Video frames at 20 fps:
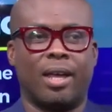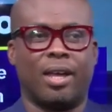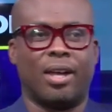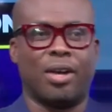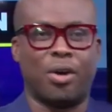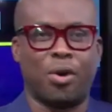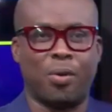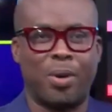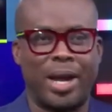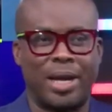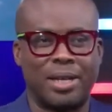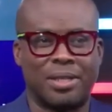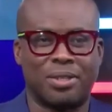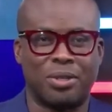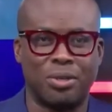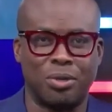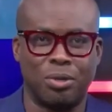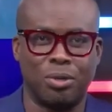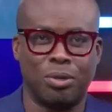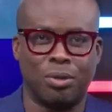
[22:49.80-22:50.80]
All right,
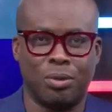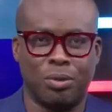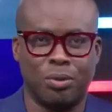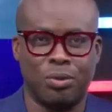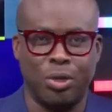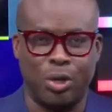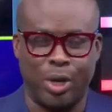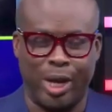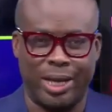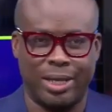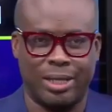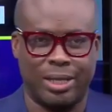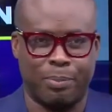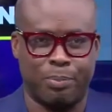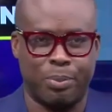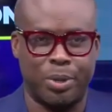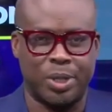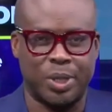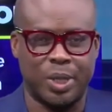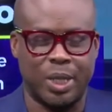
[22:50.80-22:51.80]
so you heard the
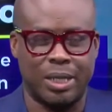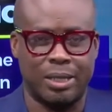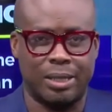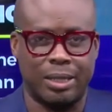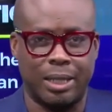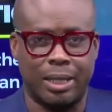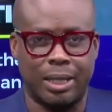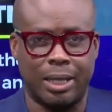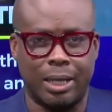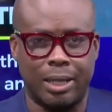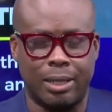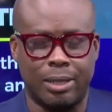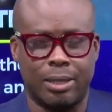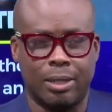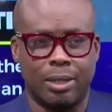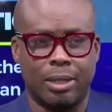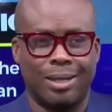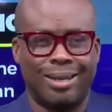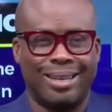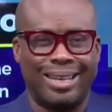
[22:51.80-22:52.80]
president say that
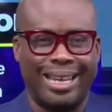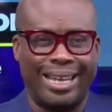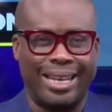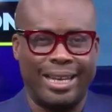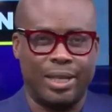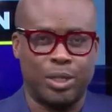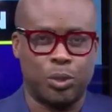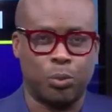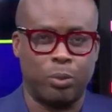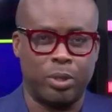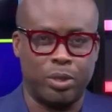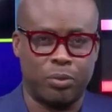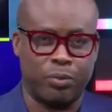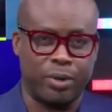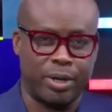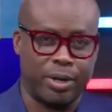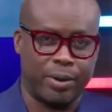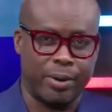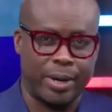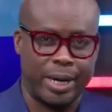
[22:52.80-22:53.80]
it is with
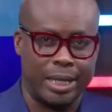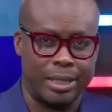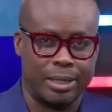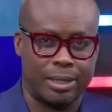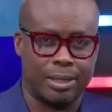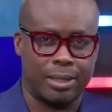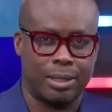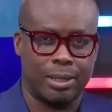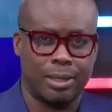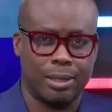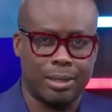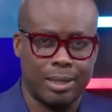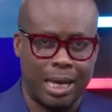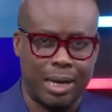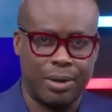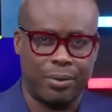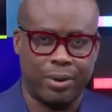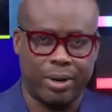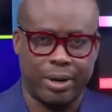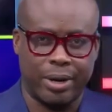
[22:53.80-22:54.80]
regret.
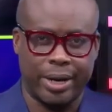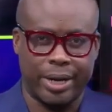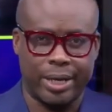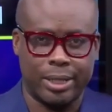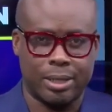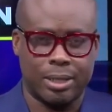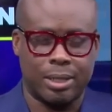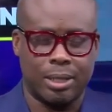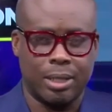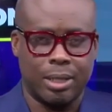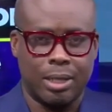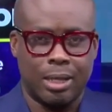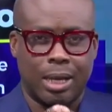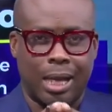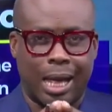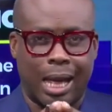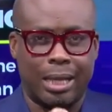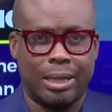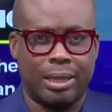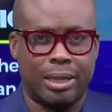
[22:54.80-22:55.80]
That regret,
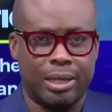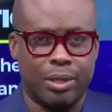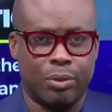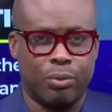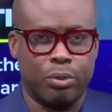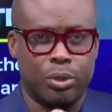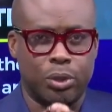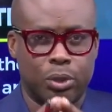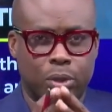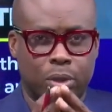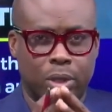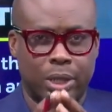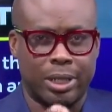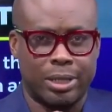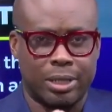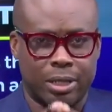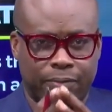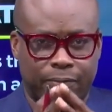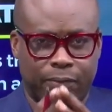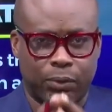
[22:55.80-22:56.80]
I think we should not let
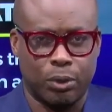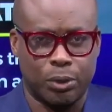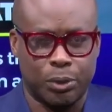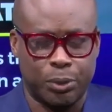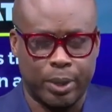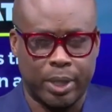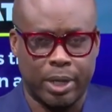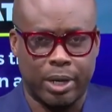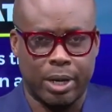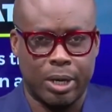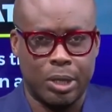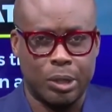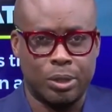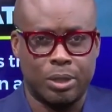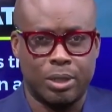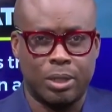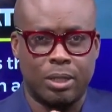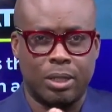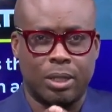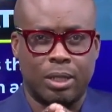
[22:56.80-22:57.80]
it fall to the
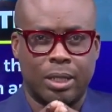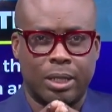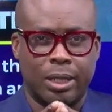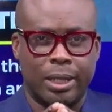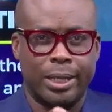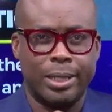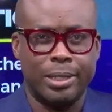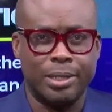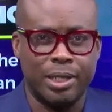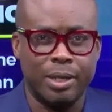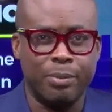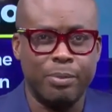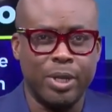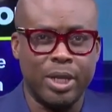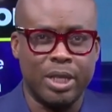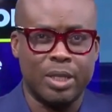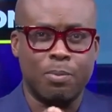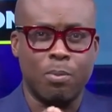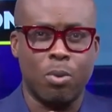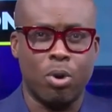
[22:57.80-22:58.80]
ground and
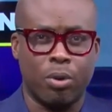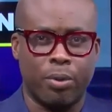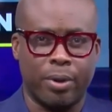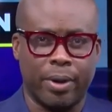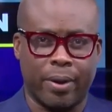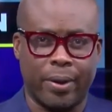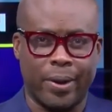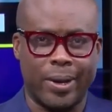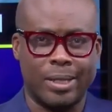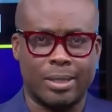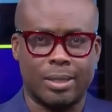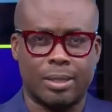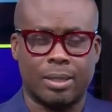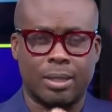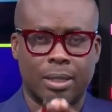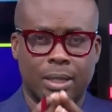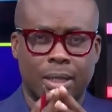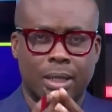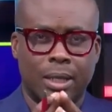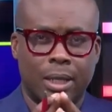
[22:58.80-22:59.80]
germinate more regrets.
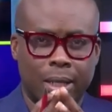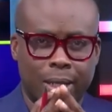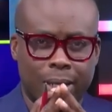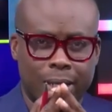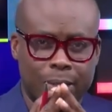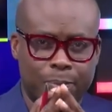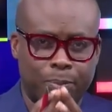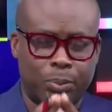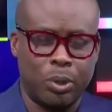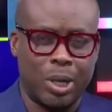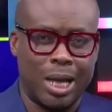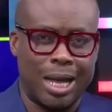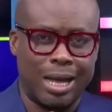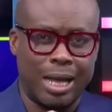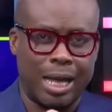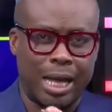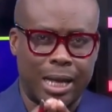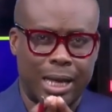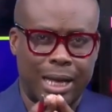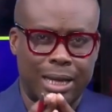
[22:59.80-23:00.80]
Let us put
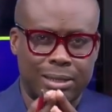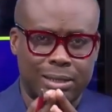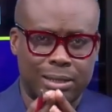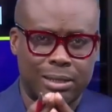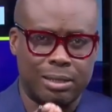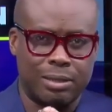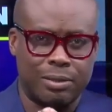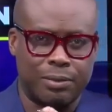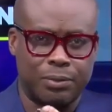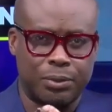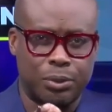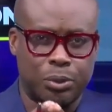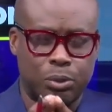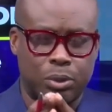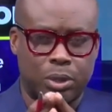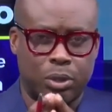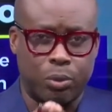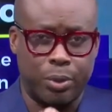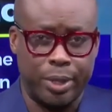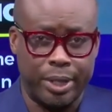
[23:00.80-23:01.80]
ourselves to
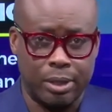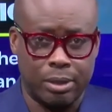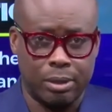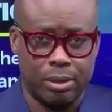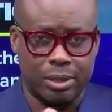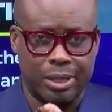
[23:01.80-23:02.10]
the wheel.